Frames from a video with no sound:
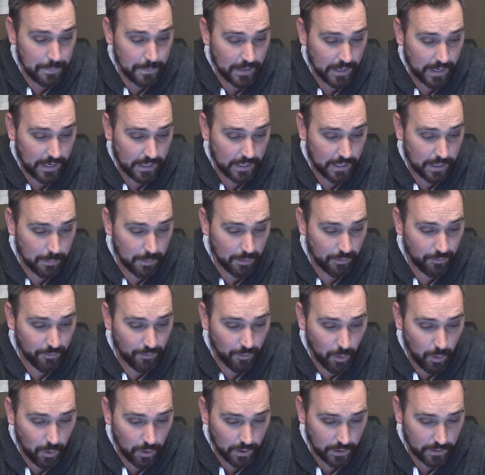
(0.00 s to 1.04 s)
Uh, number
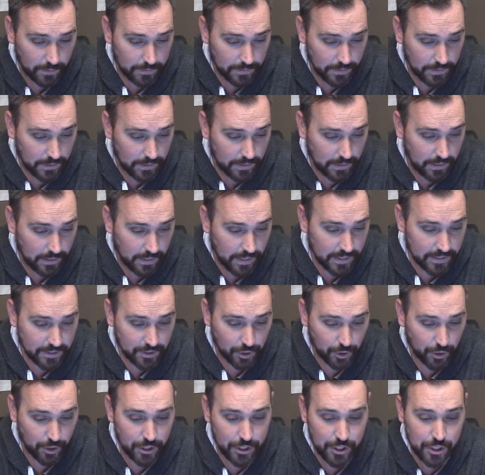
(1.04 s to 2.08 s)
four, as a
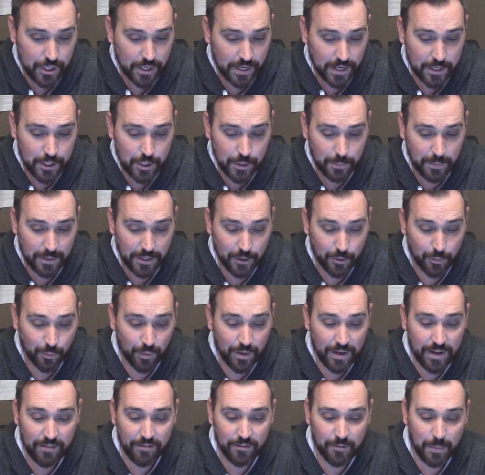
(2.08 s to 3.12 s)
Christian, I should be
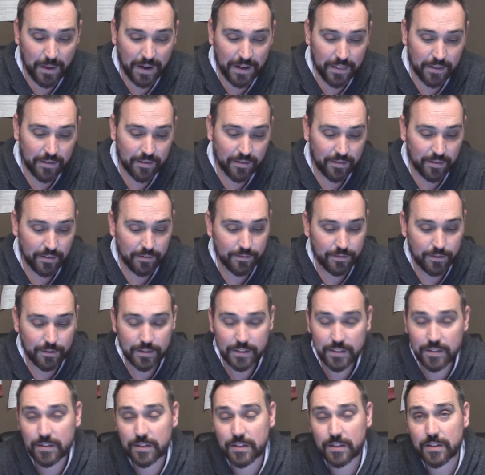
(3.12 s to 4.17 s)
grieved by the
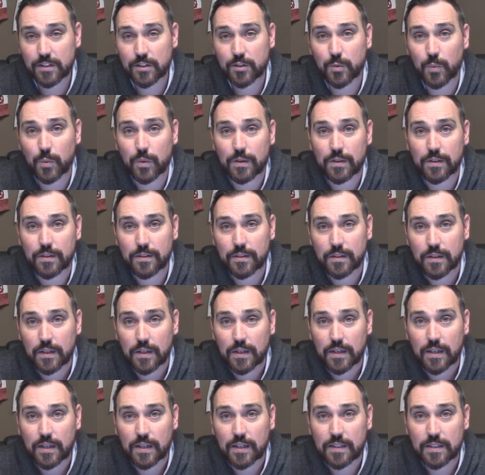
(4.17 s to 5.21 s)
sinfulness in this world.
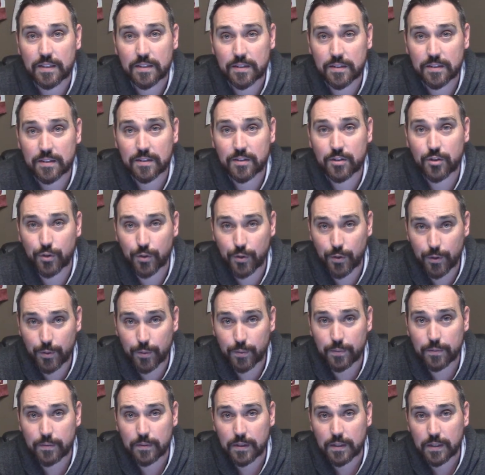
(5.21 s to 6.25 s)
Uh, this is
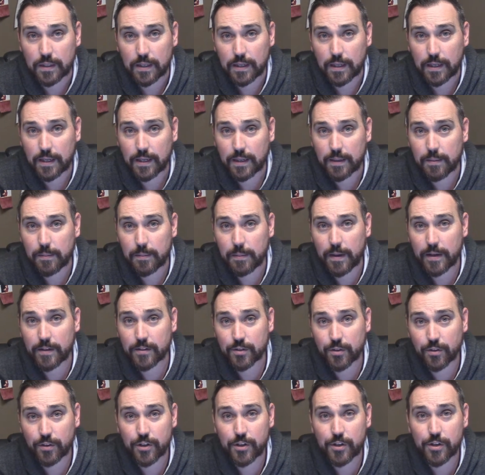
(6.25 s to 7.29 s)
true. Uh, as
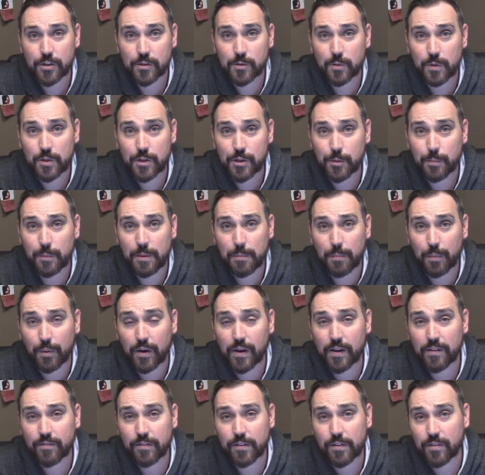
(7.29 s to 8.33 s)
Christians, we should be
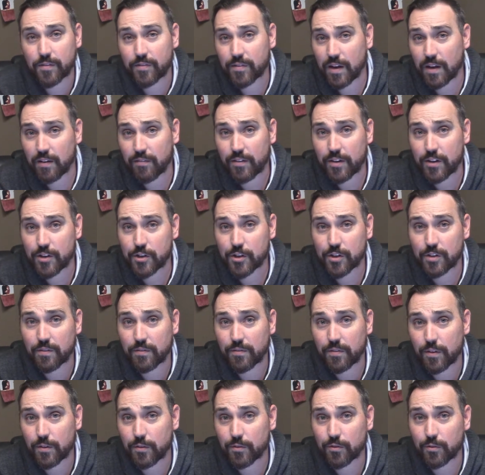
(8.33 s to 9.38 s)
praying for the salvation
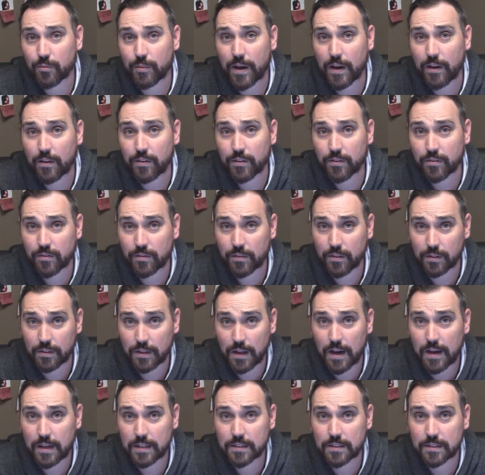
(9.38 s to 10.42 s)
of those around us, the
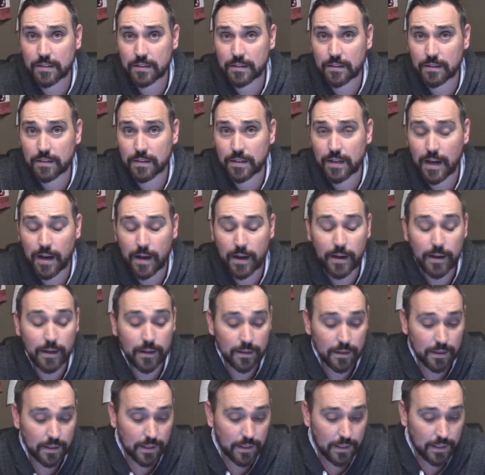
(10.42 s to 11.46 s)
lost and the dying.
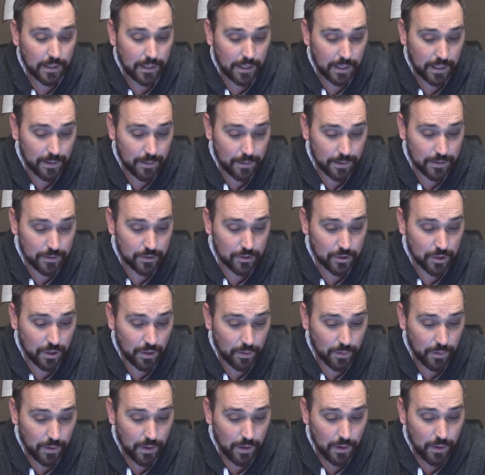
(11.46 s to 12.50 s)
Uh, and
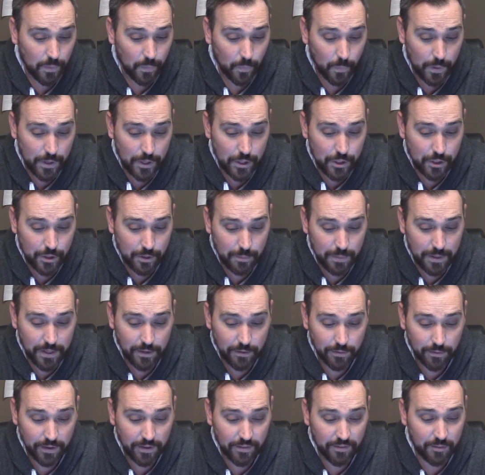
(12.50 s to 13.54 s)
so we should be
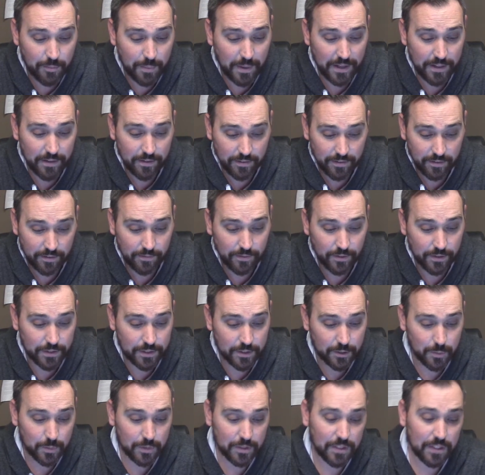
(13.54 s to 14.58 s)
grieved by the
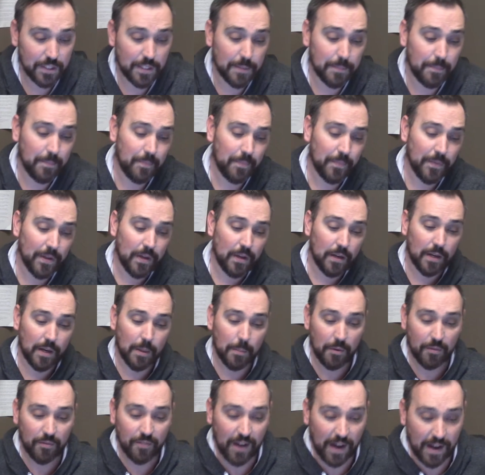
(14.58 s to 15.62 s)
sinfulness we see.
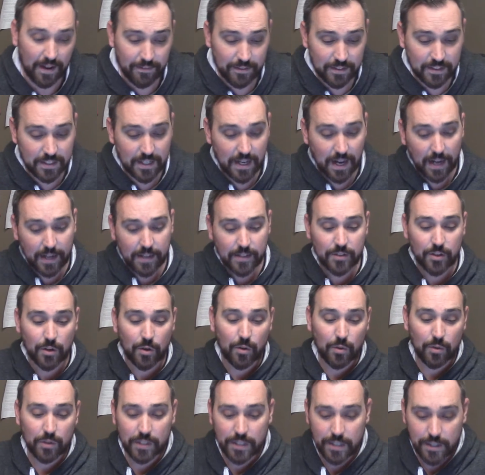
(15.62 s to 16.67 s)
Number five is God is a
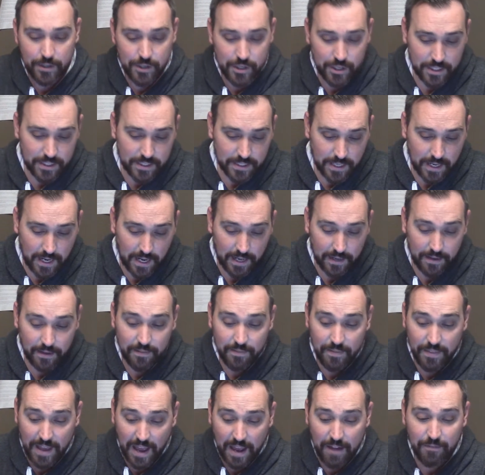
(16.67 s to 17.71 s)
holy and just God.
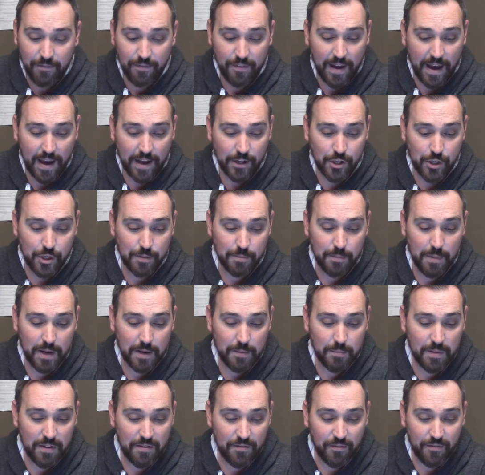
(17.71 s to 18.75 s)
That fact should
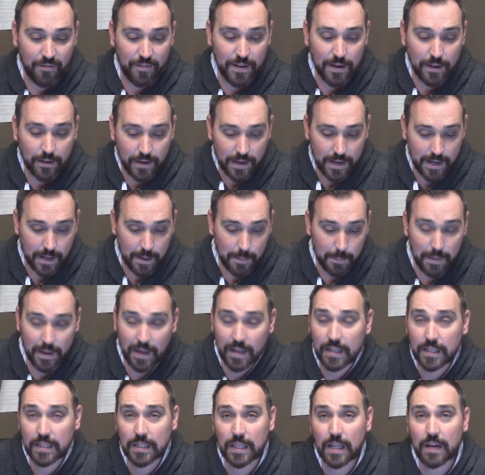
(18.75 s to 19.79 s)
make me fear Him
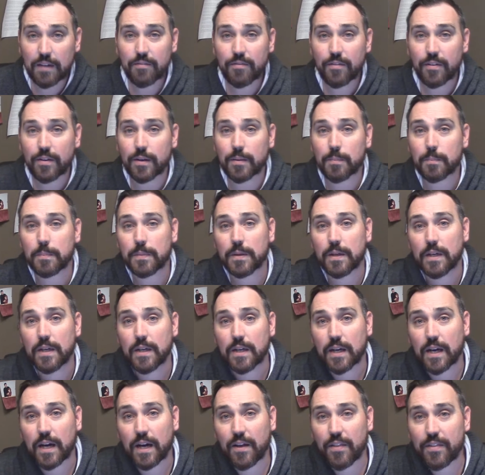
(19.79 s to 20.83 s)
and love Him.
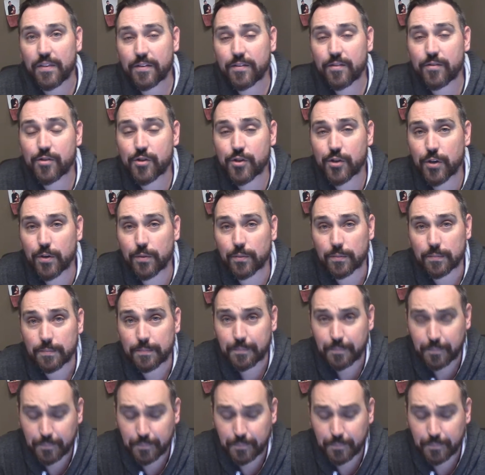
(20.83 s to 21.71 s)
Uh, this is true.